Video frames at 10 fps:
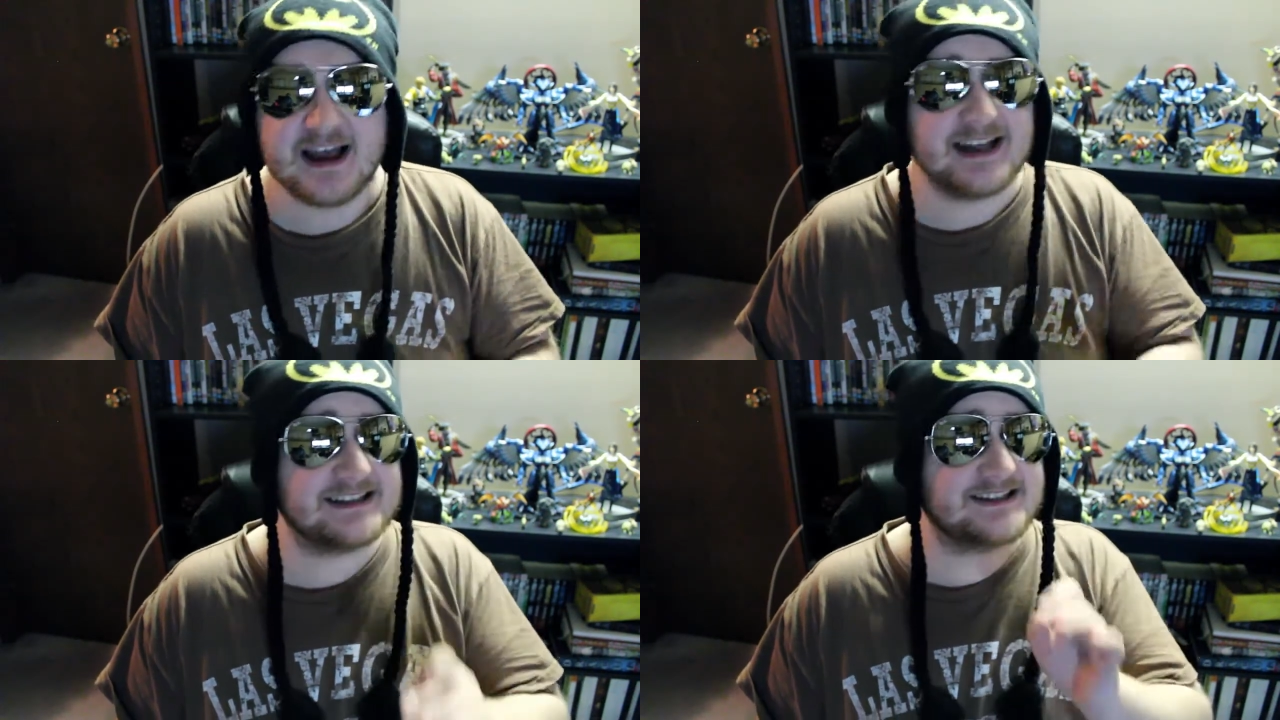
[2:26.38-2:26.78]

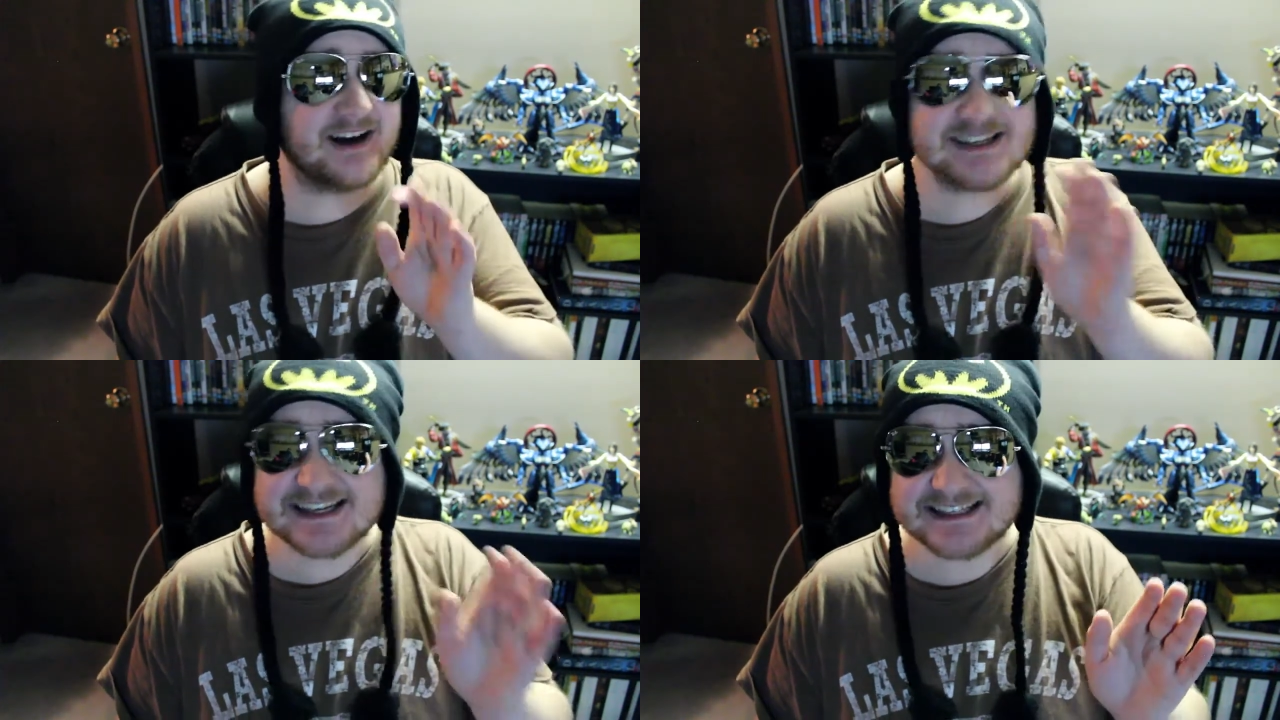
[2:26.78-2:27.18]
It
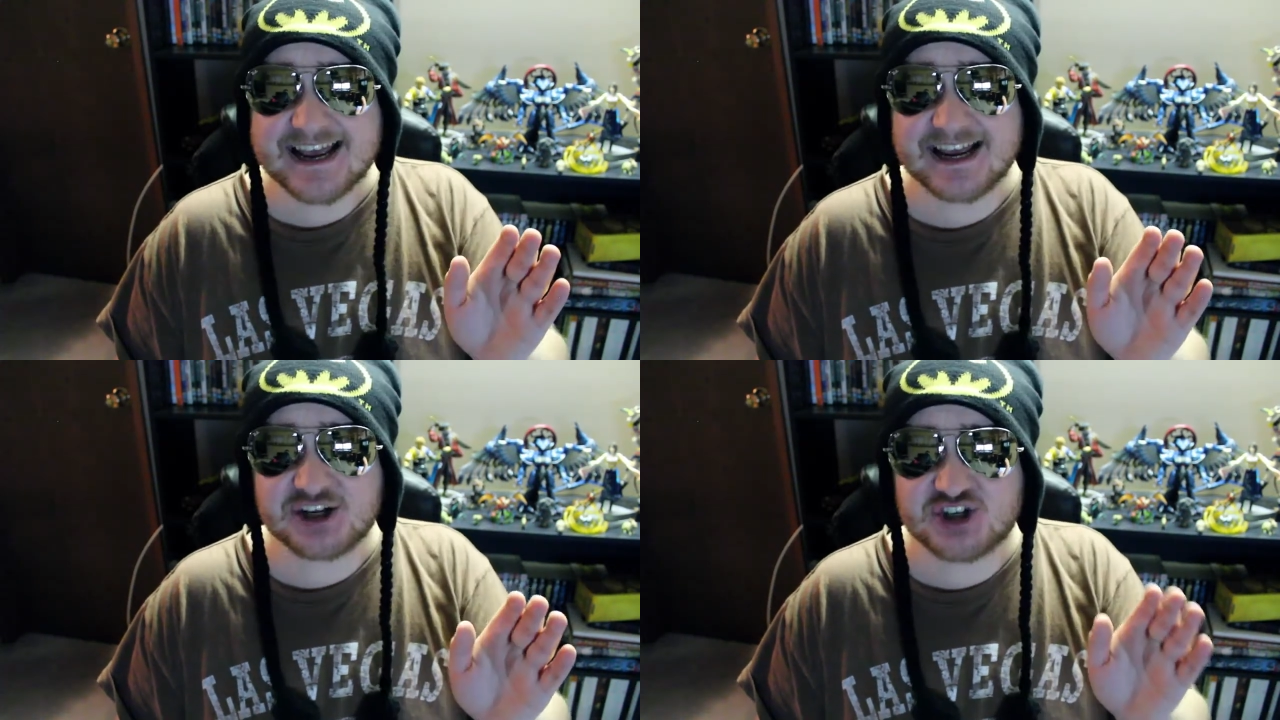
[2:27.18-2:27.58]
doesn't
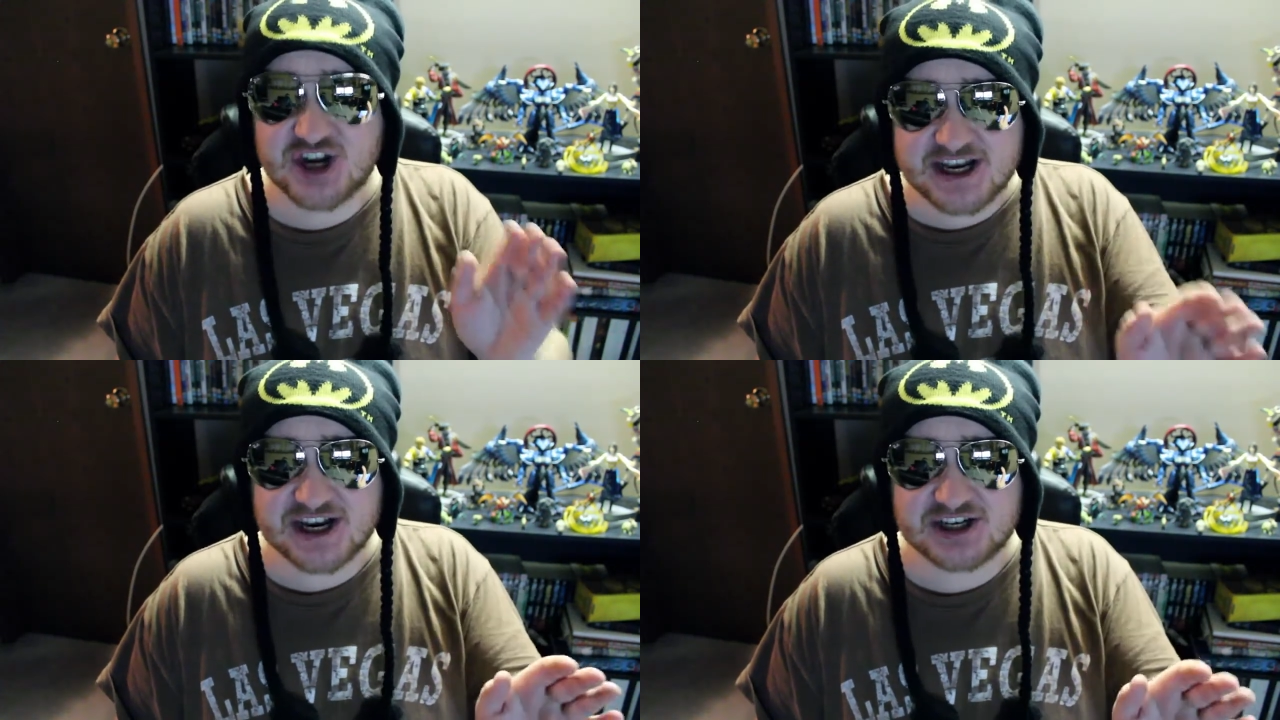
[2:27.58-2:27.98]
take a
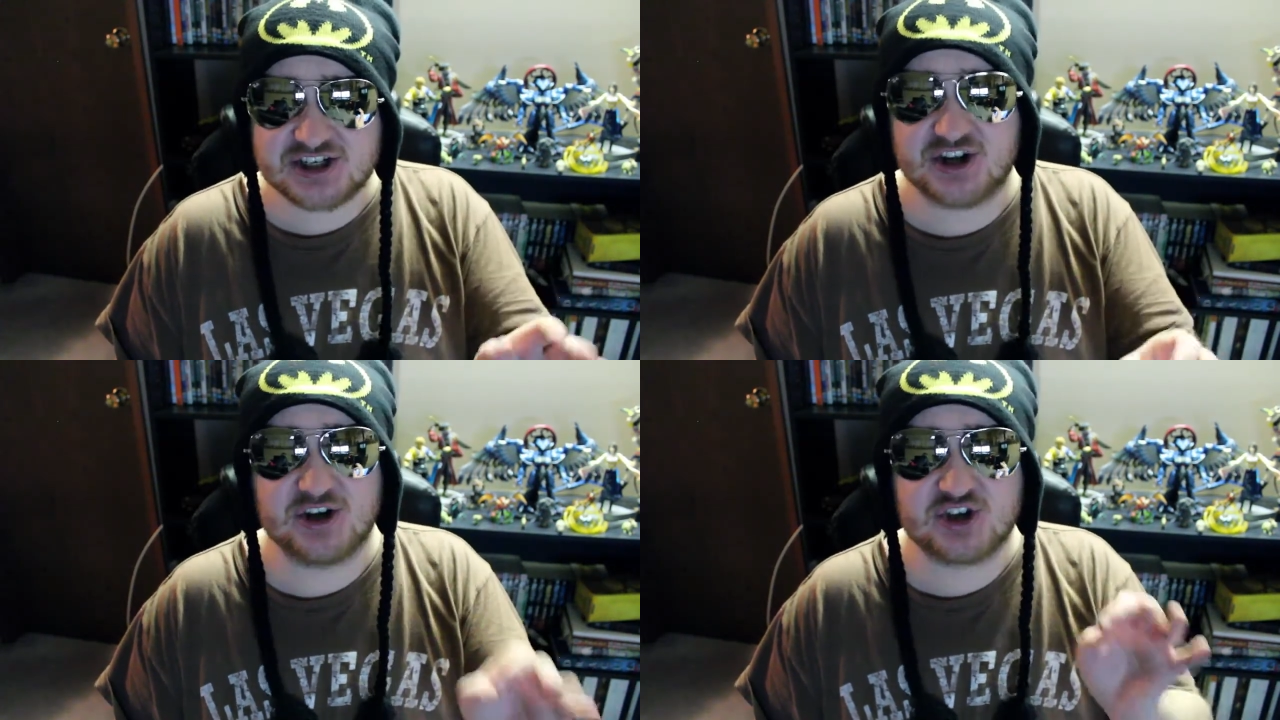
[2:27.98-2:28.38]

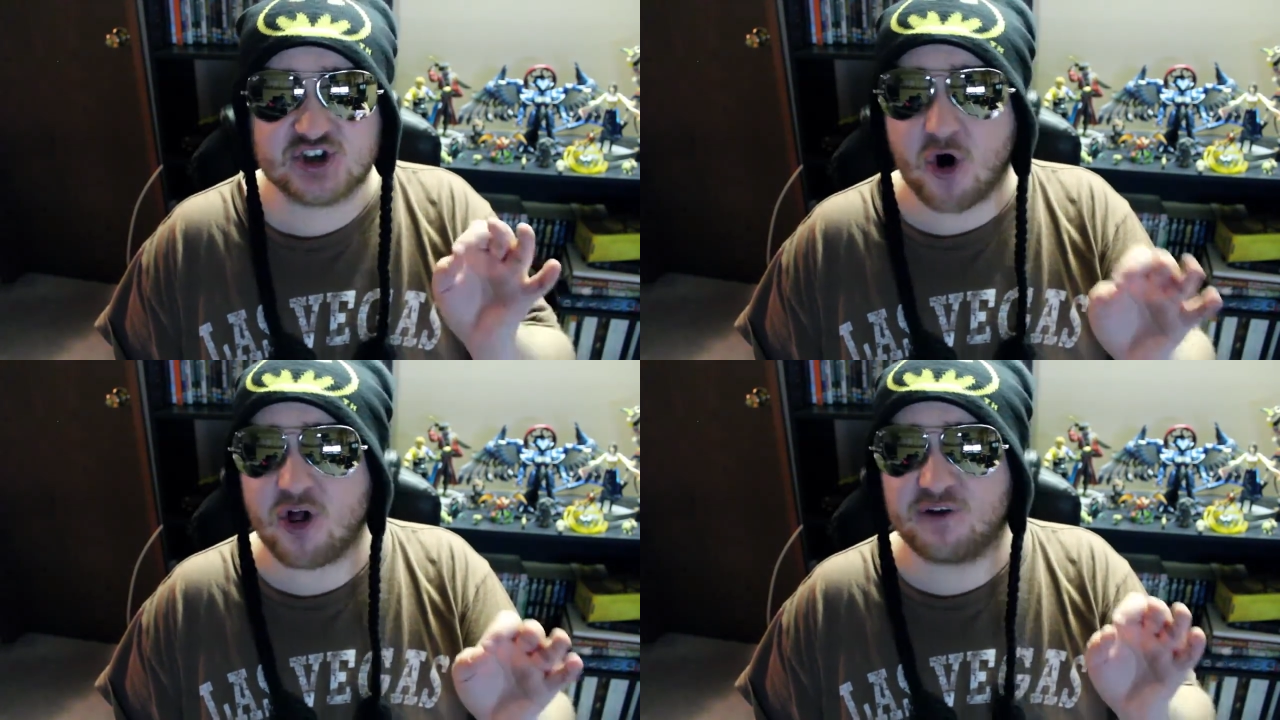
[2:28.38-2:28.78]
genius to
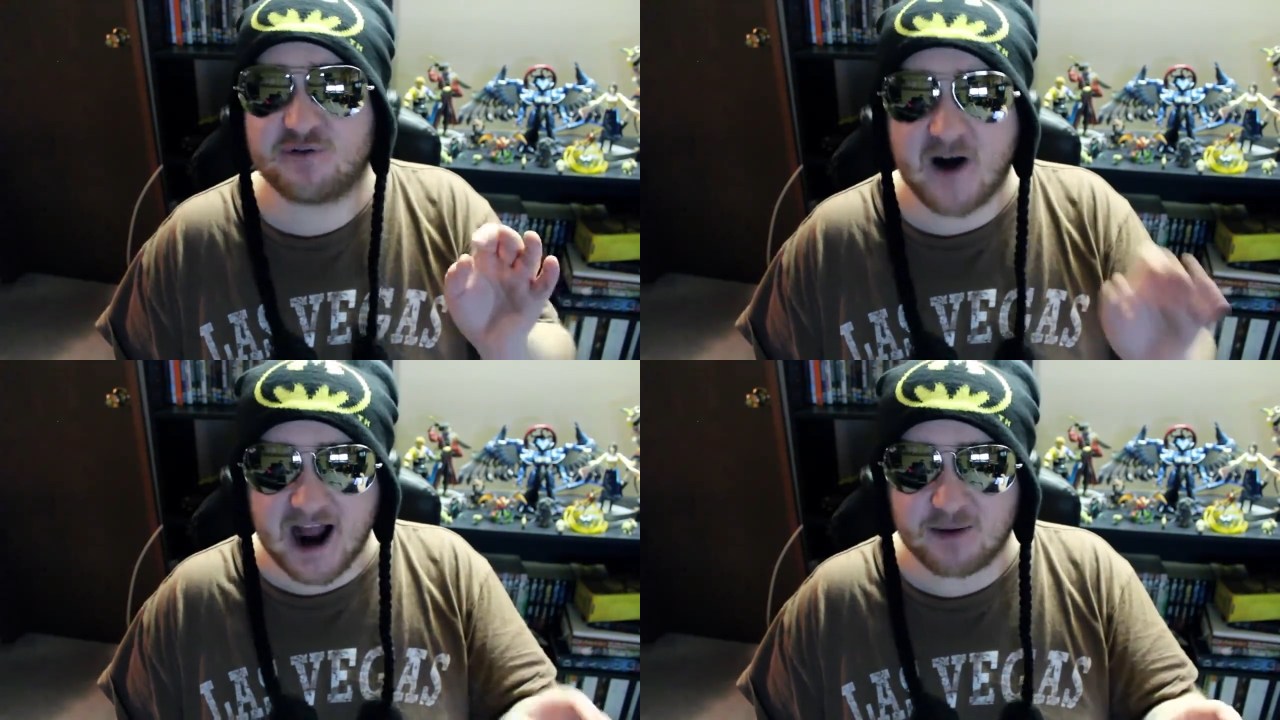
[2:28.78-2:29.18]
install a
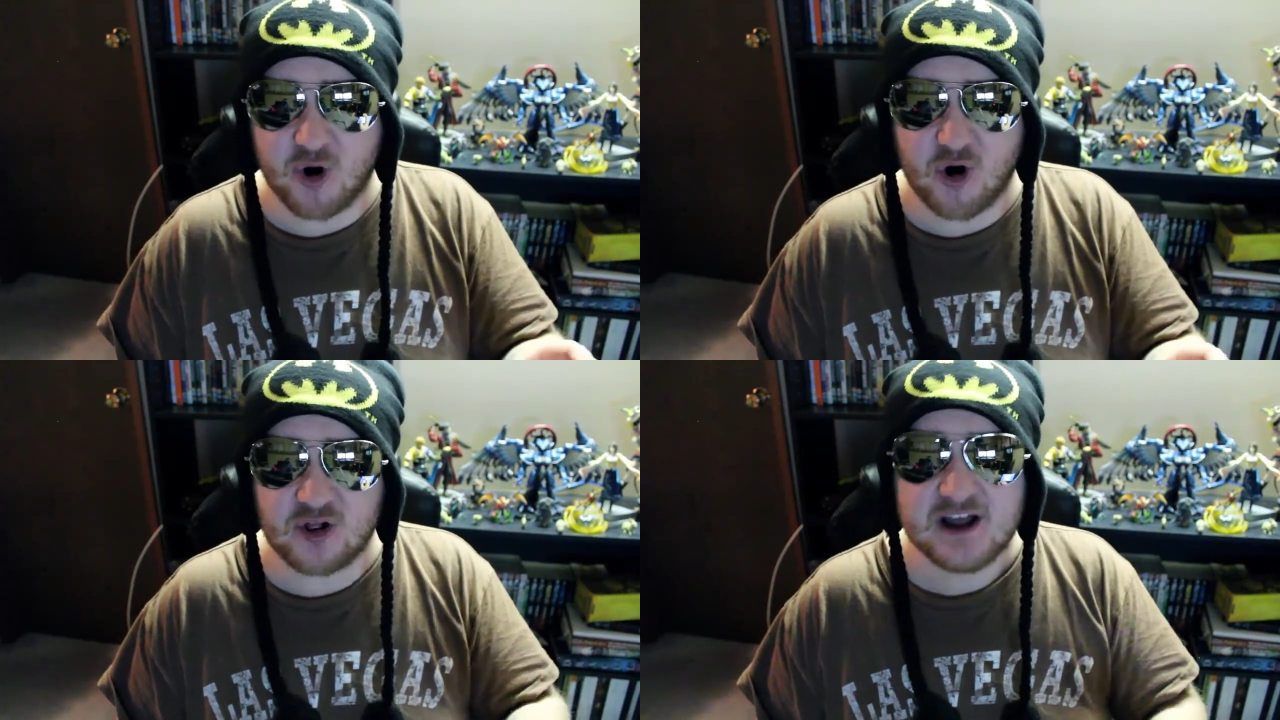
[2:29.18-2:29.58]

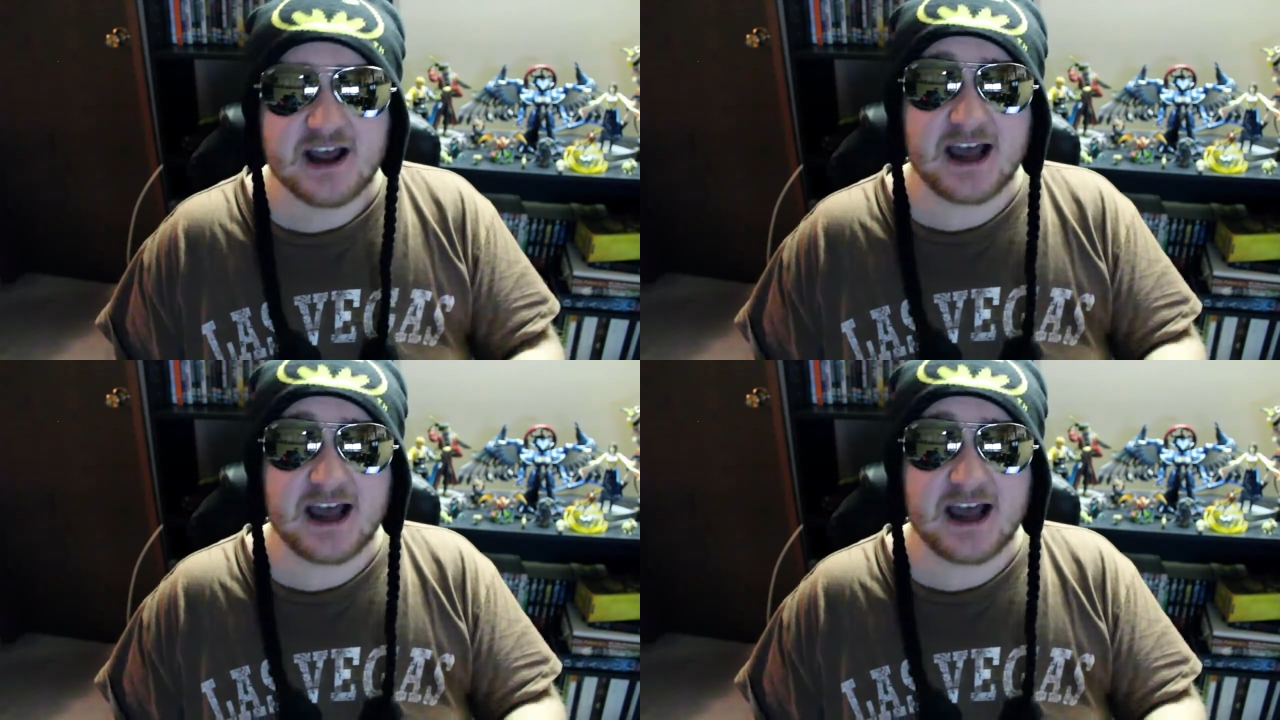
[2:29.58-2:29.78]
firewall,